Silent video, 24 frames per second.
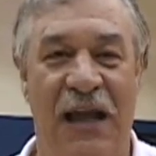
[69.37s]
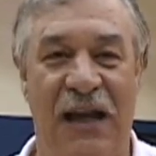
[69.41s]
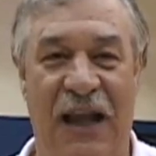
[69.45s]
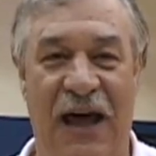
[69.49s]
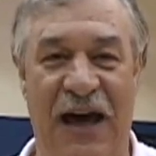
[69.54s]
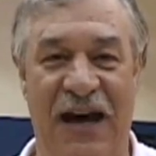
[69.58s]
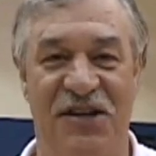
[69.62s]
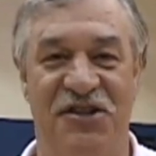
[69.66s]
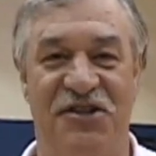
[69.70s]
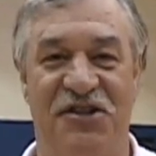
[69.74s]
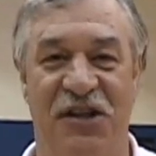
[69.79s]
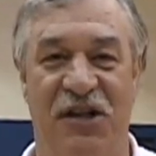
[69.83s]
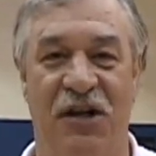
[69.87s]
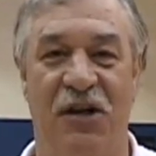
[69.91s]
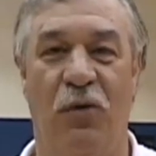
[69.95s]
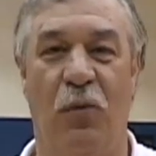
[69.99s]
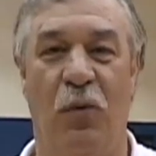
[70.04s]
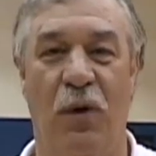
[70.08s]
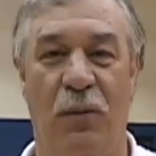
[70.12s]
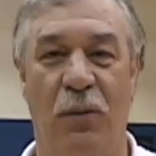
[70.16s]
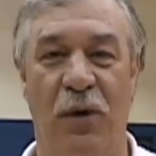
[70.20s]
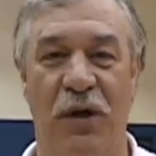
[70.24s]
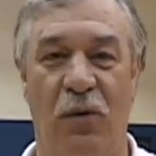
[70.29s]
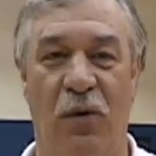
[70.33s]
Last year,
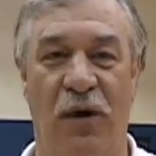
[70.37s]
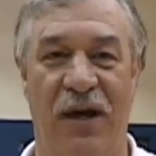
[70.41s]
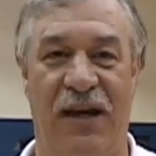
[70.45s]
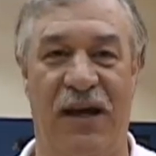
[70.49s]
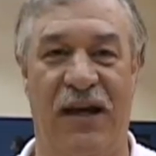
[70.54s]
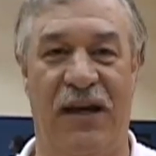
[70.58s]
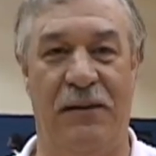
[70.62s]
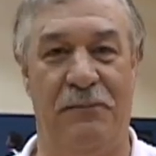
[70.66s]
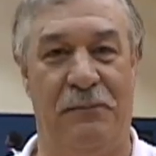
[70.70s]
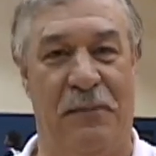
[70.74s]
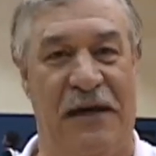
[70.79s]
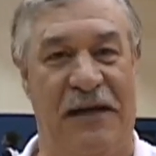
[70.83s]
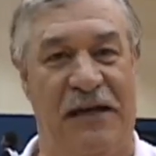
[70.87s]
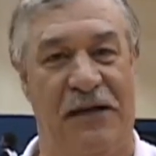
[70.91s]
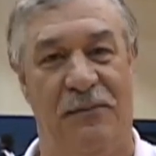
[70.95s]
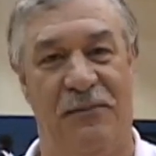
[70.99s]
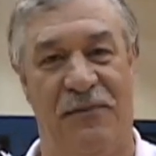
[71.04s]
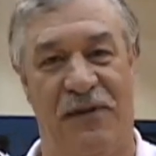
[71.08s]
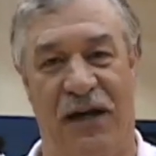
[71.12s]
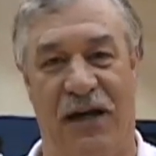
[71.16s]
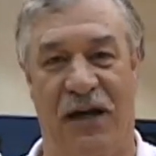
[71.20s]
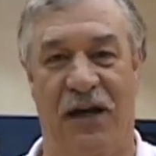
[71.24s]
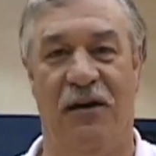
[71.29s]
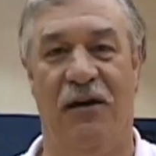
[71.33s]
when we went in and beat
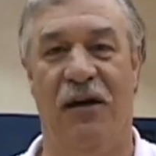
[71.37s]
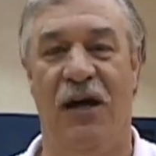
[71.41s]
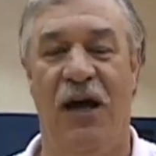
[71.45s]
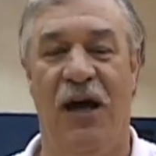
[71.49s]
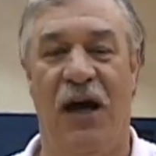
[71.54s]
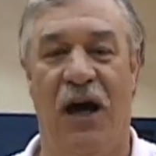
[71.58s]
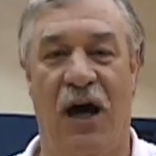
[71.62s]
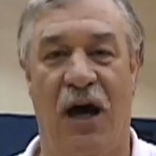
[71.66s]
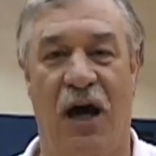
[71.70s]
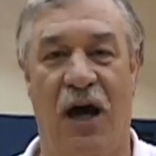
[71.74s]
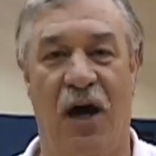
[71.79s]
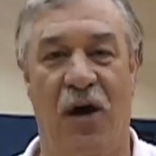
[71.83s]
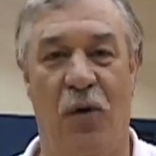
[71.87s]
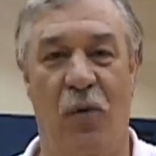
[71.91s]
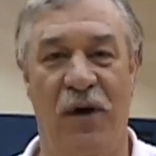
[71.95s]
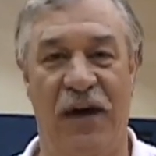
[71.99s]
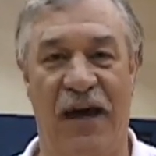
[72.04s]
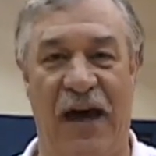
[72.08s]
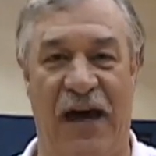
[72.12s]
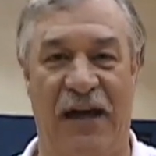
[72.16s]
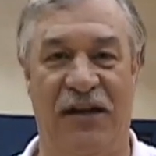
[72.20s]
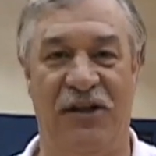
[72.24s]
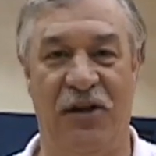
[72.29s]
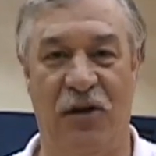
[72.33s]
them there,
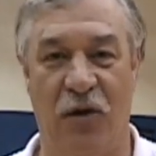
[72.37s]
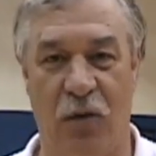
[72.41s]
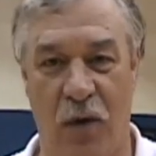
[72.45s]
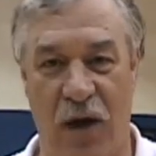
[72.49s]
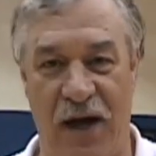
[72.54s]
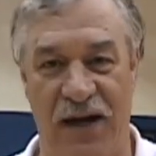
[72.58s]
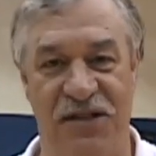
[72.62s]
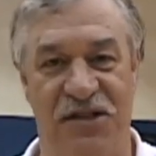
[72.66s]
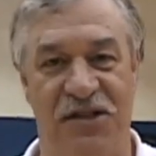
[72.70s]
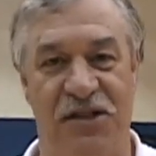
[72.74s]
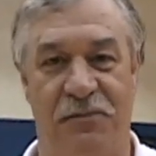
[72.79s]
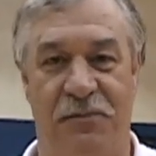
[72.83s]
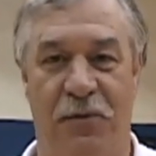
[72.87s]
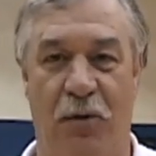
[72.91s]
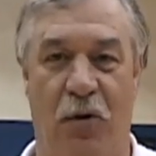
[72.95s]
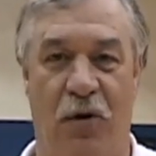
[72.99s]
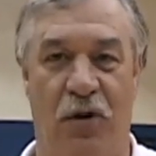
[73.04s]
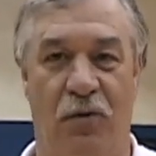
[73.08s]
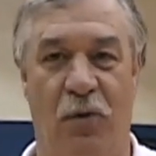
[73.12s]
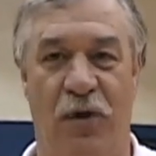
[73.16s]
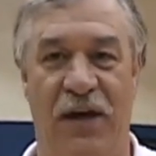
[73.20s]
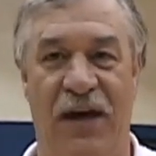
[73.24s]
we had great support.